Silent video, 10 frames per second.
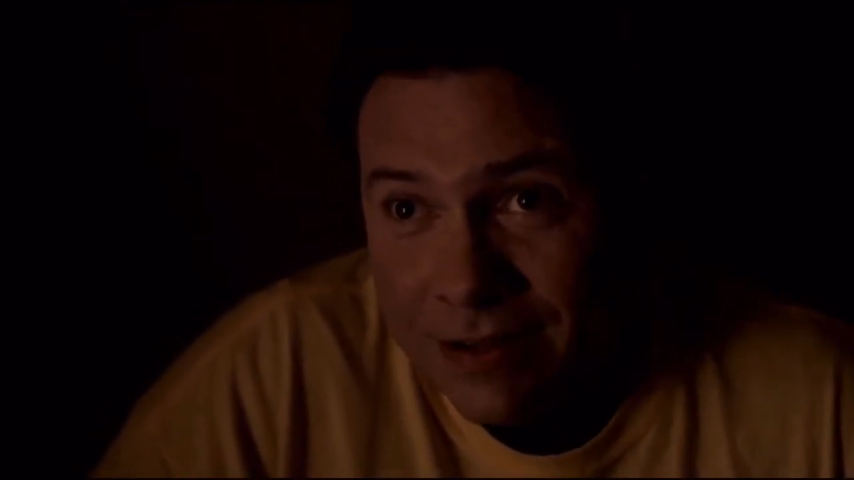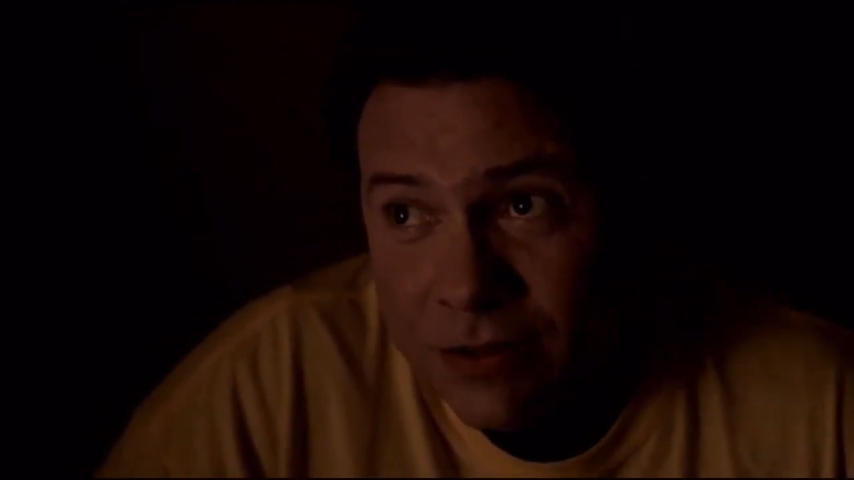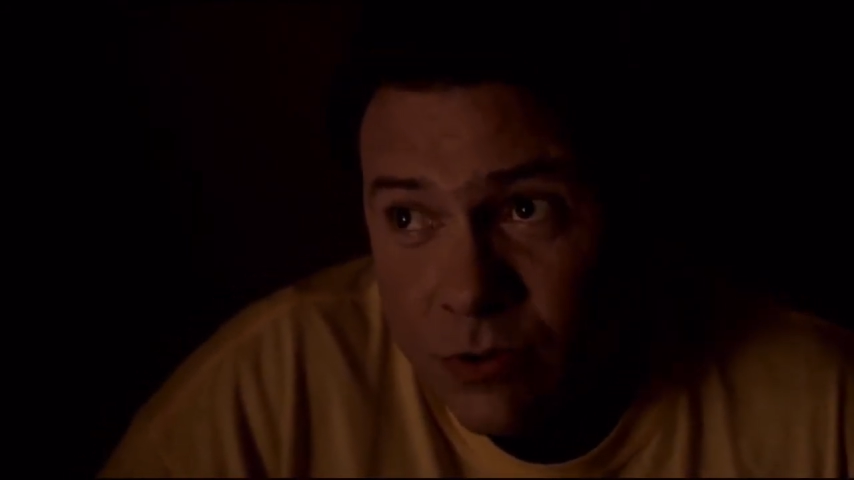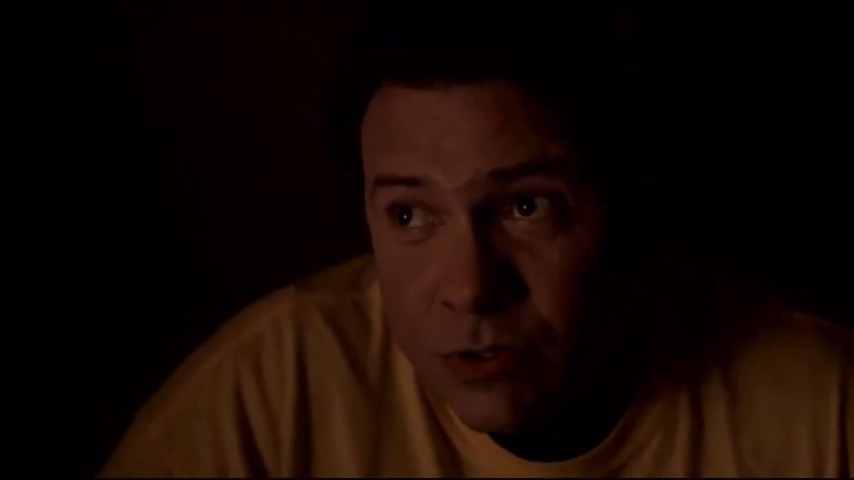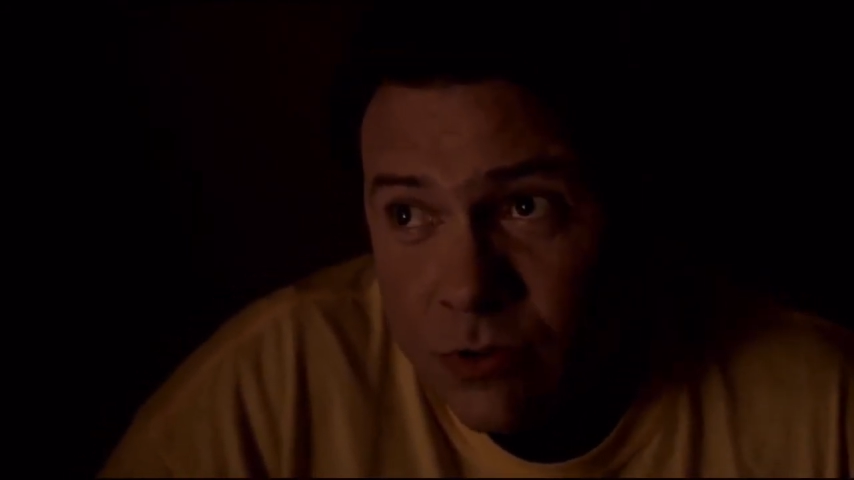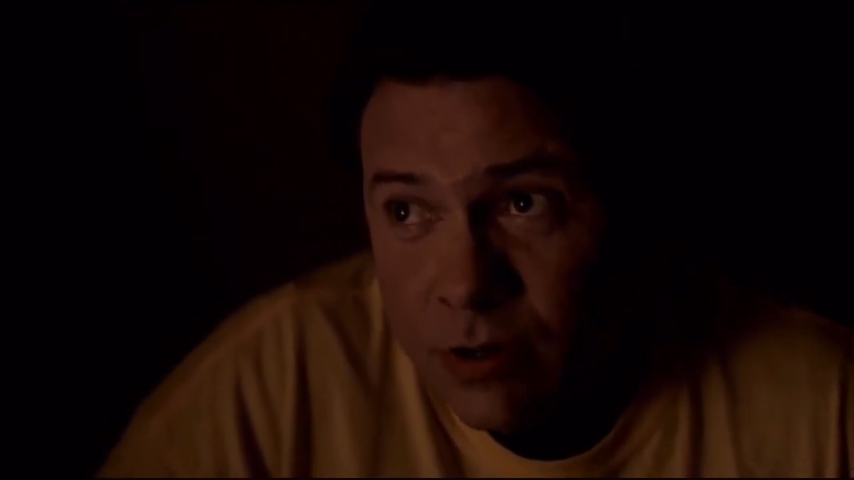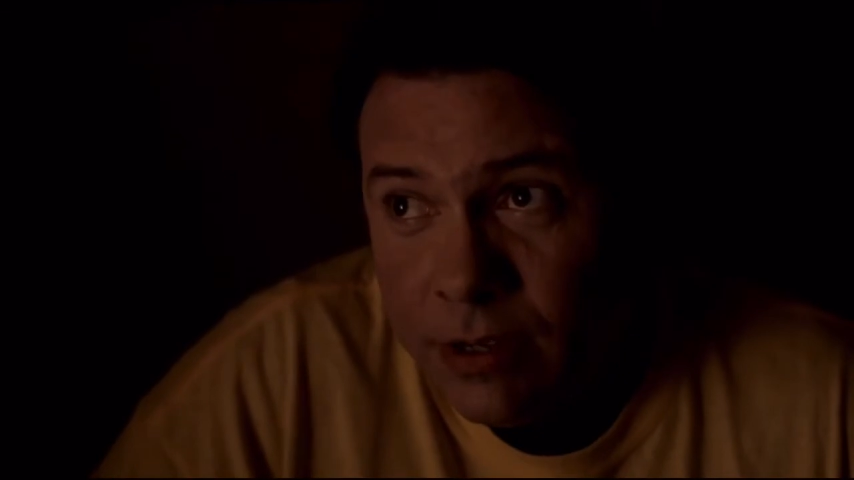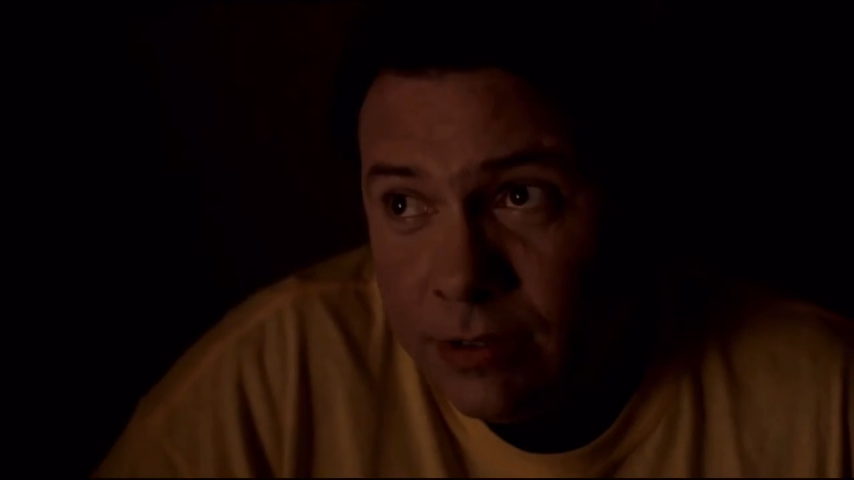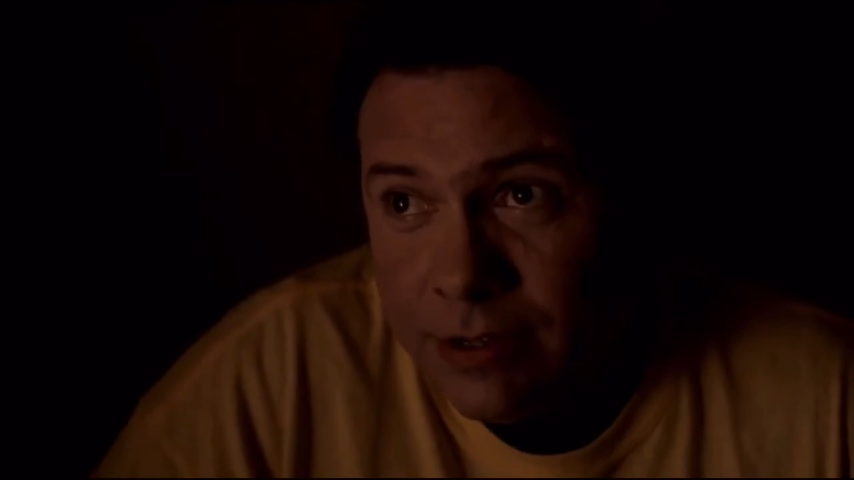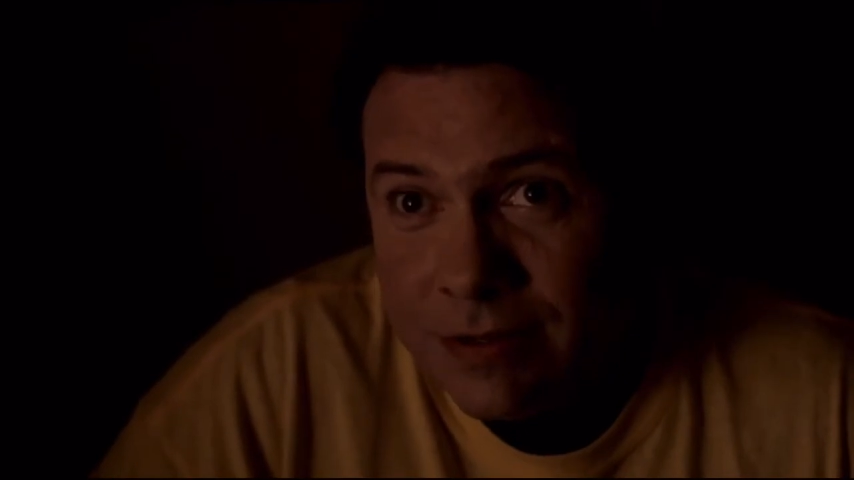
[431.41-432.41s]
ghost story
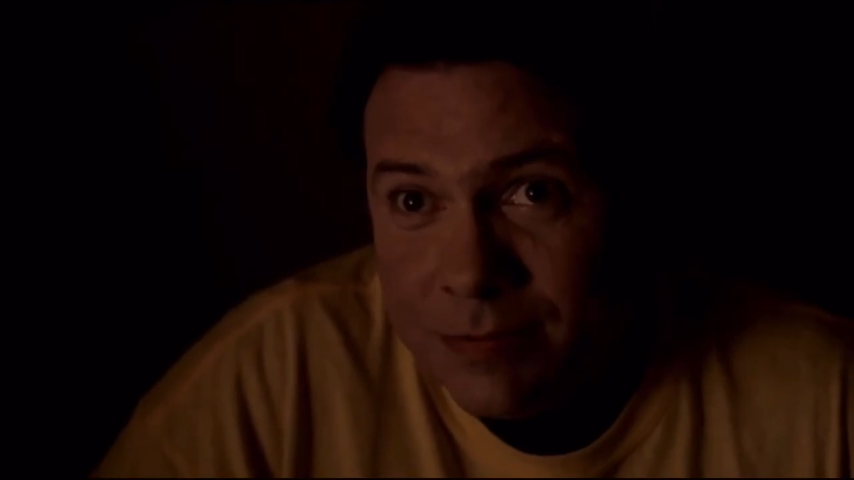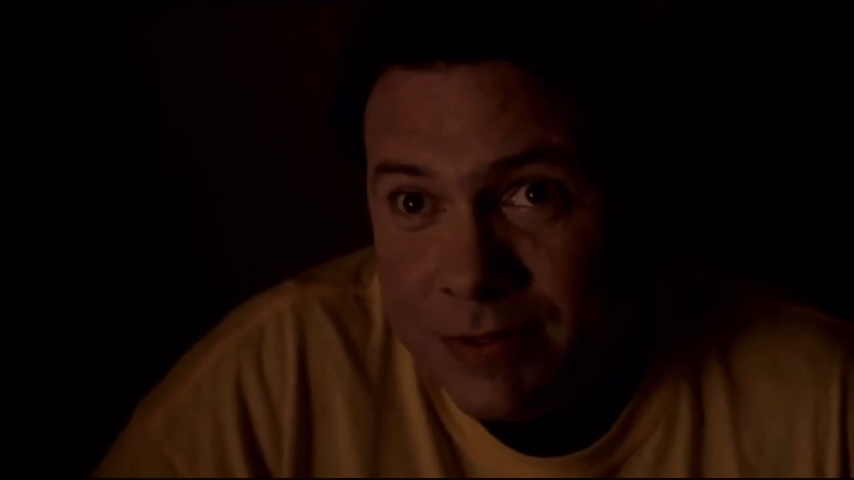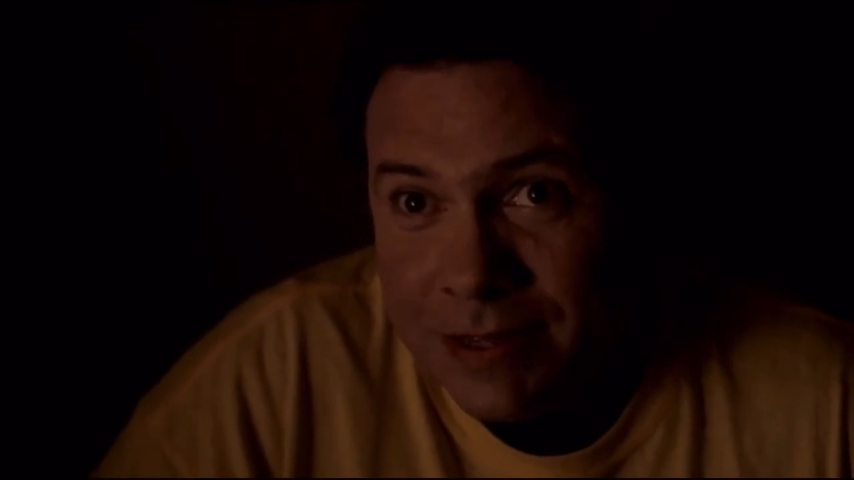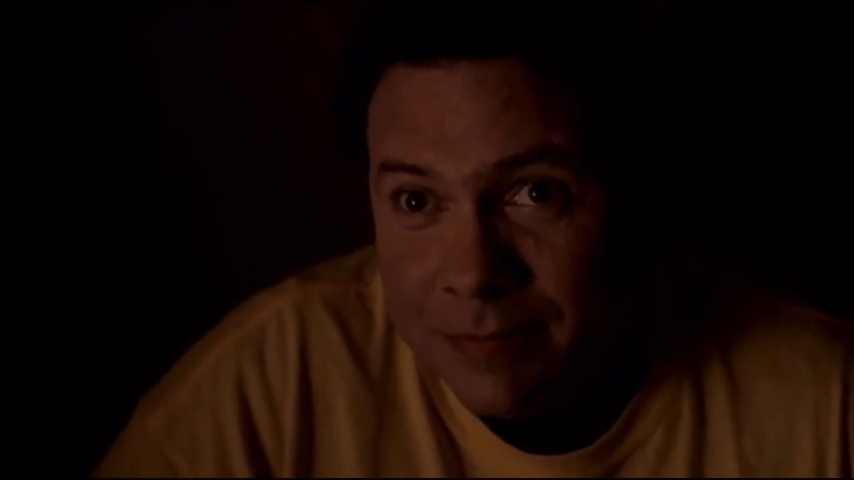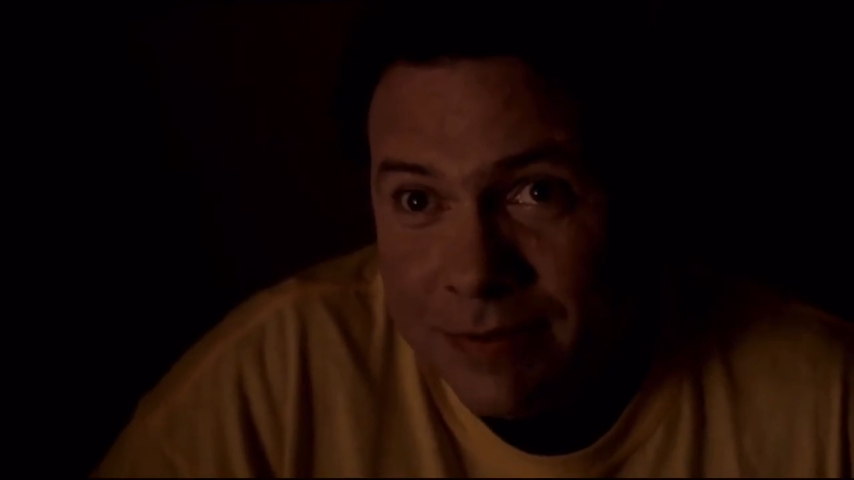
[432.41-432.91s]
and get some sleep.